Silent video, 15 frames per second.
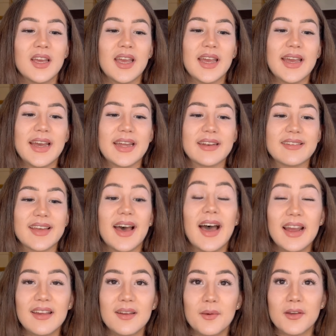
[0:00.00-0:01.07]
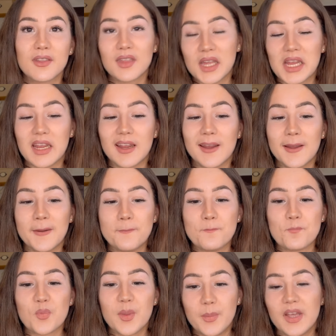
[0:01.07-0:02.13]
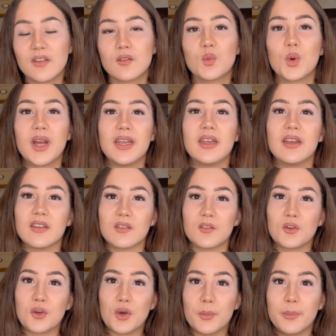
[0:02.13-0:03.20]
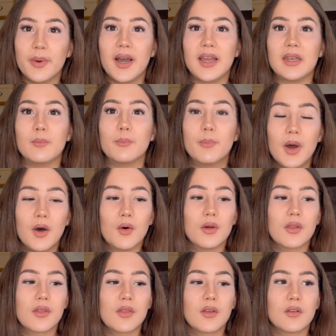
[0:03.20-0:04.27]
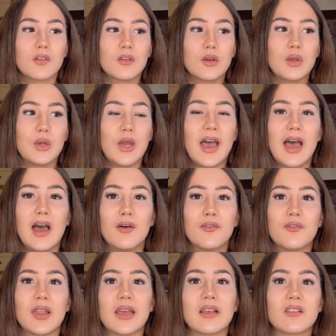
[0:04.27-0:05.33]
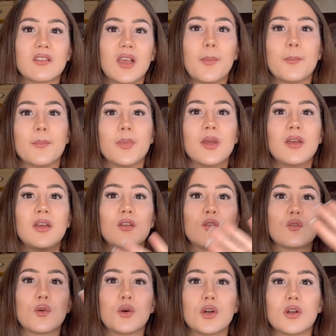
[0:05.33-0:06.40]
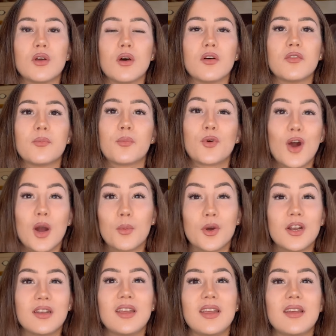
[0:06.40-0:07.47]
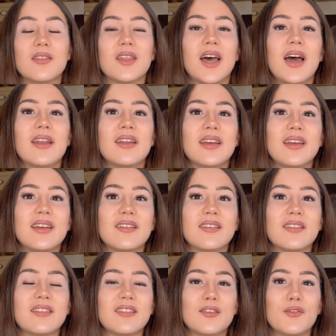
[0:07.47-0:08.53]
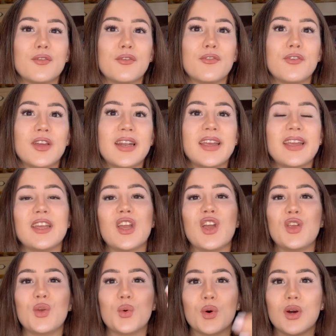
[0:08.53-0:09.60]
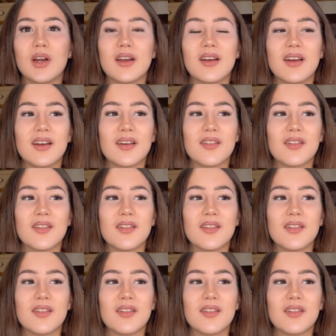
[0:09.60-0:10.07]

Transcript: And I think the best way is to combine both, so you have like some sort of property that is fitting your